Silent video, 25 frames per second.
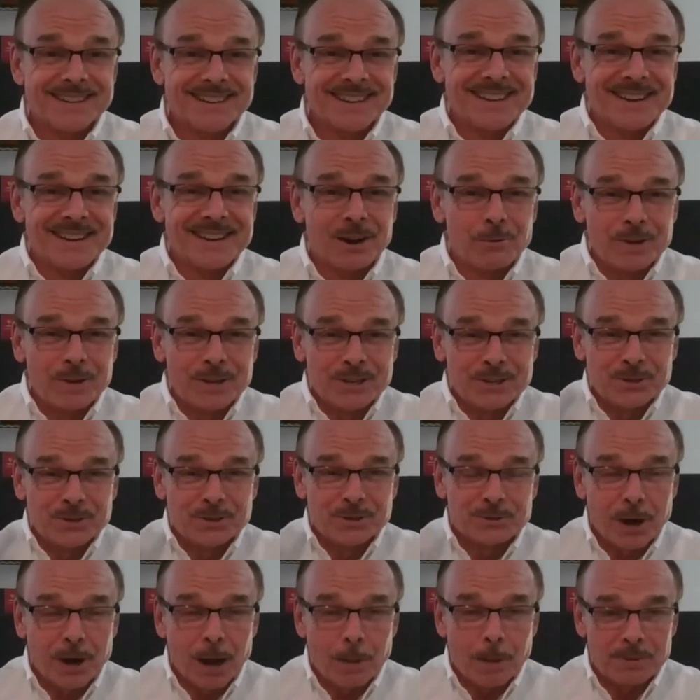You know, we can just
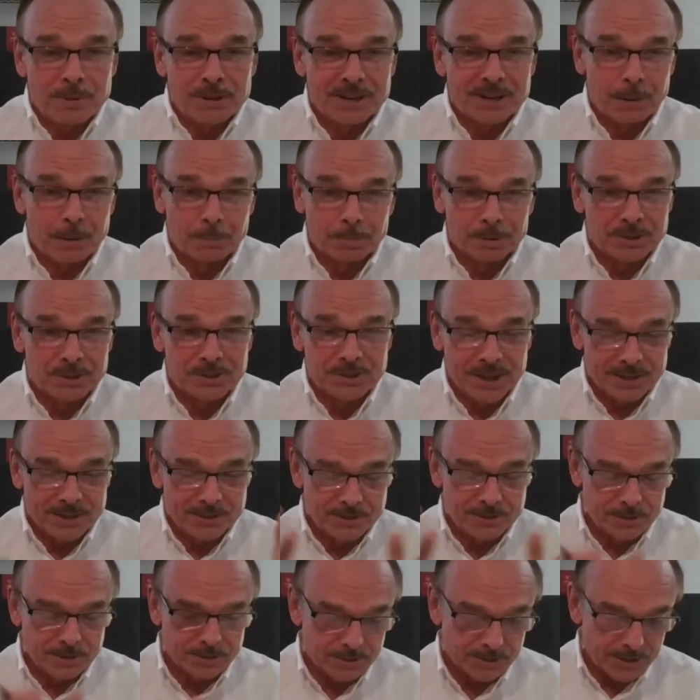drop in a couple of
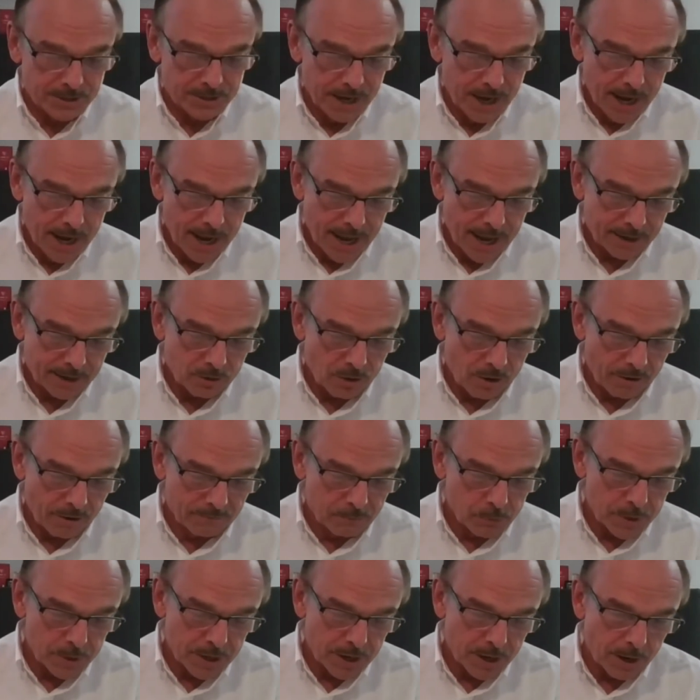sensors and, and off
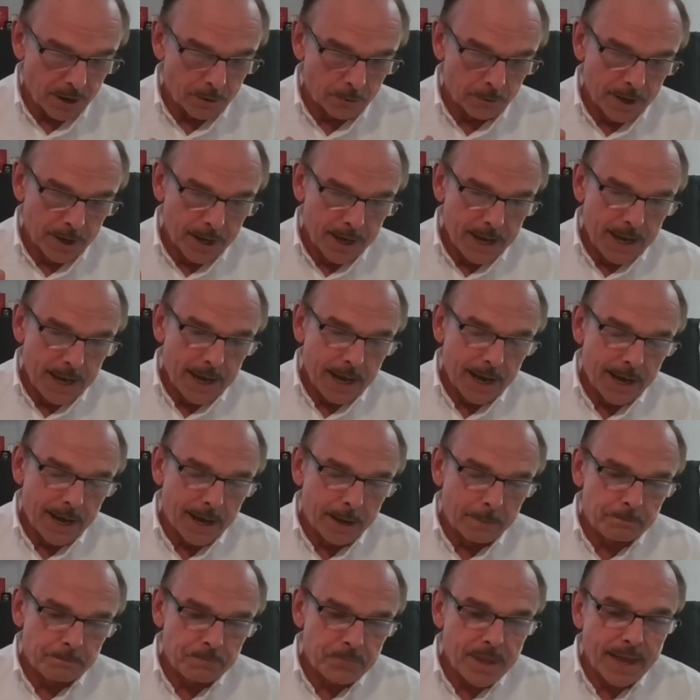we go.
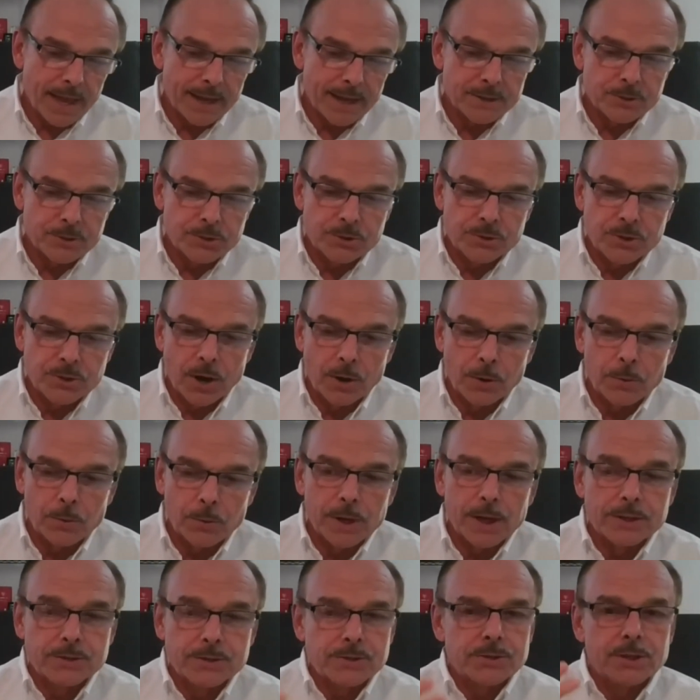Um, and so
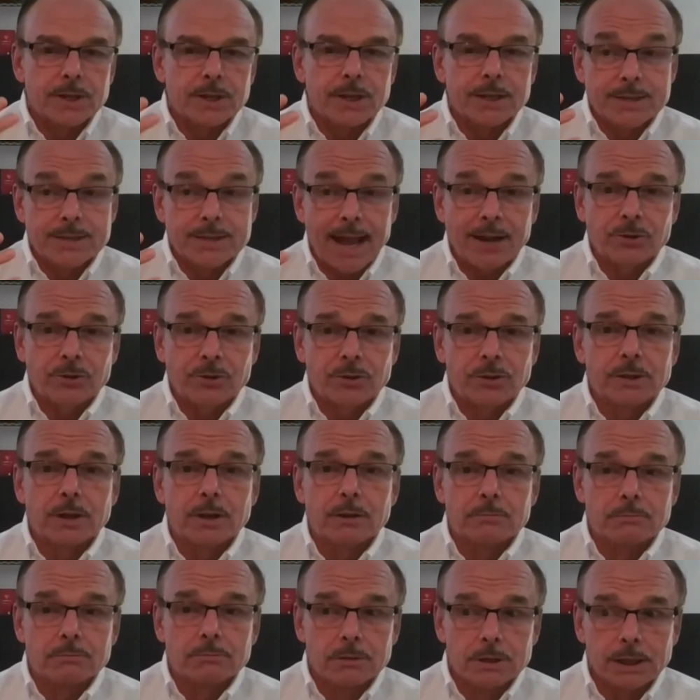it's it's actually a
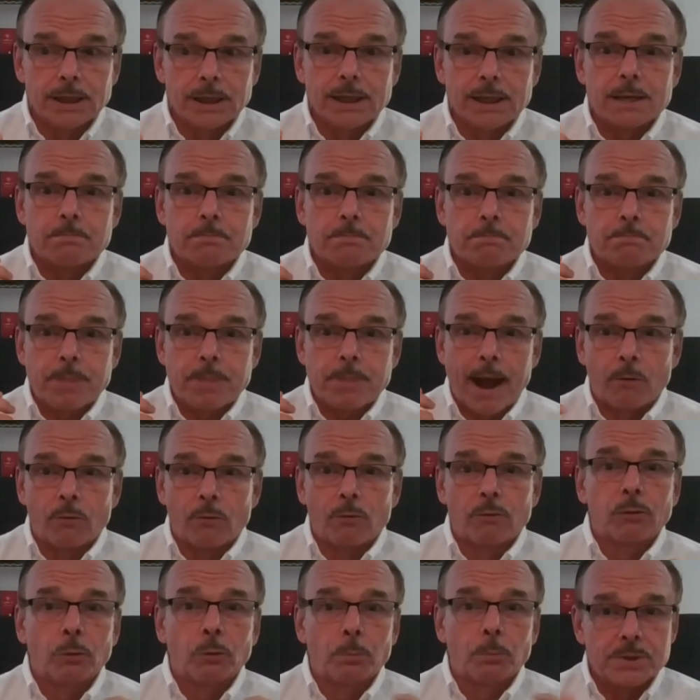really
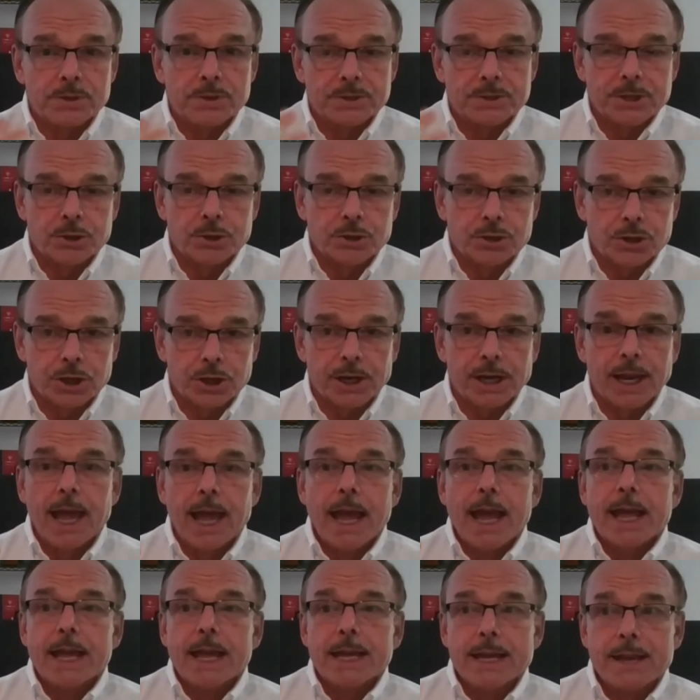powerful position
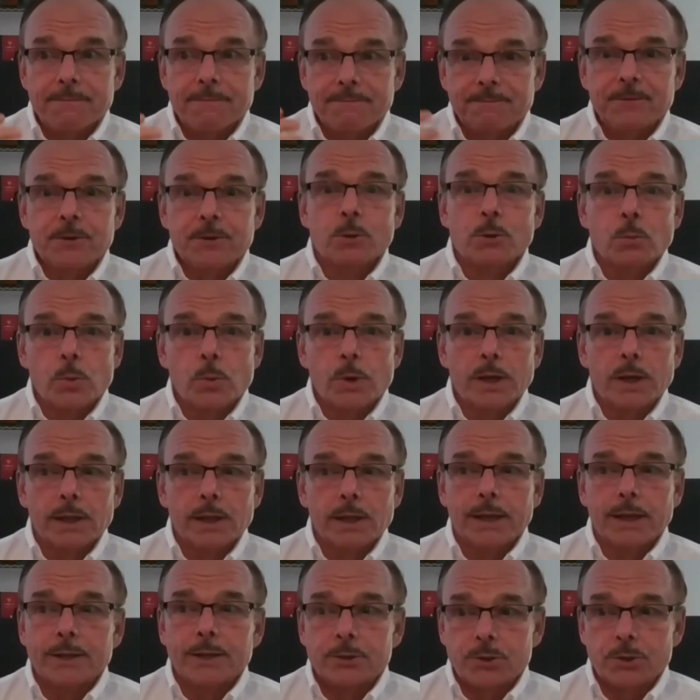if you're
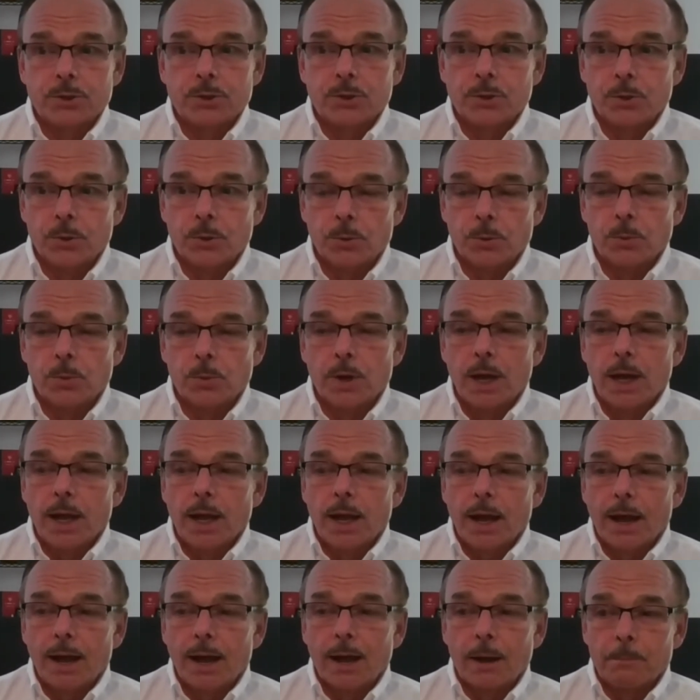willing to
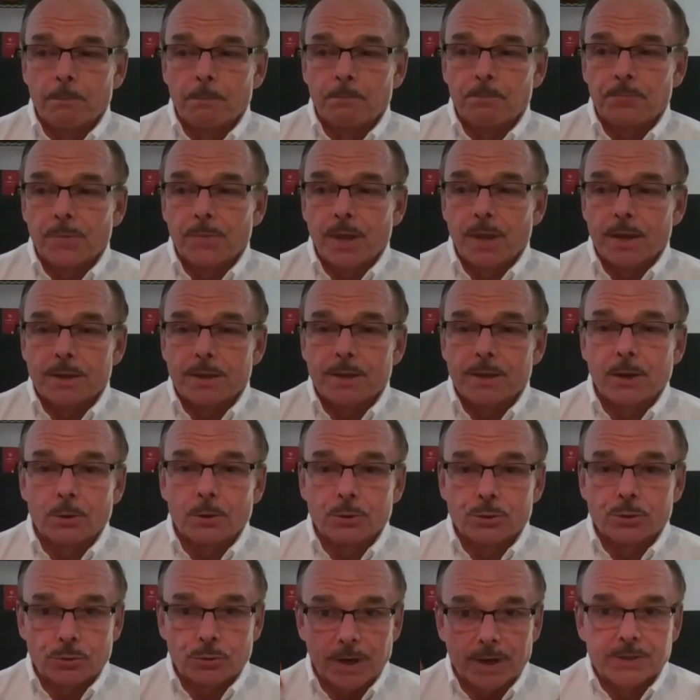um, you know
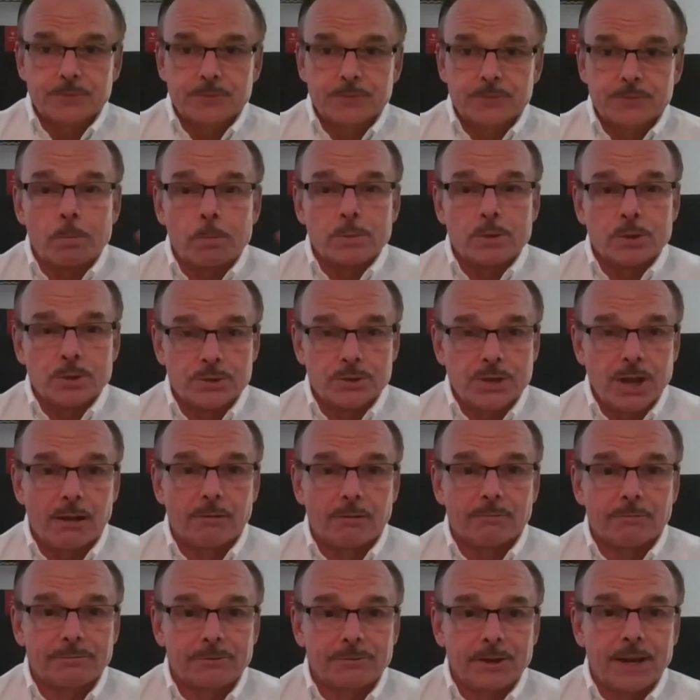transform yourself
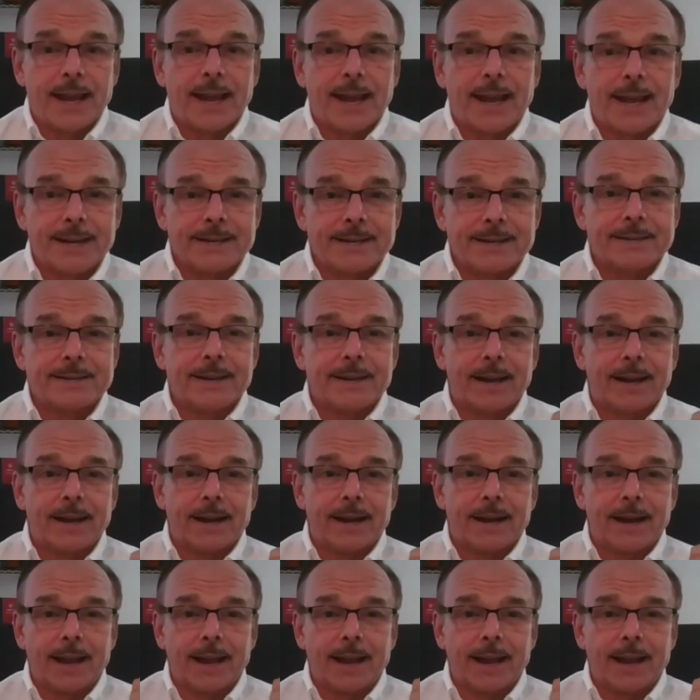and, uh,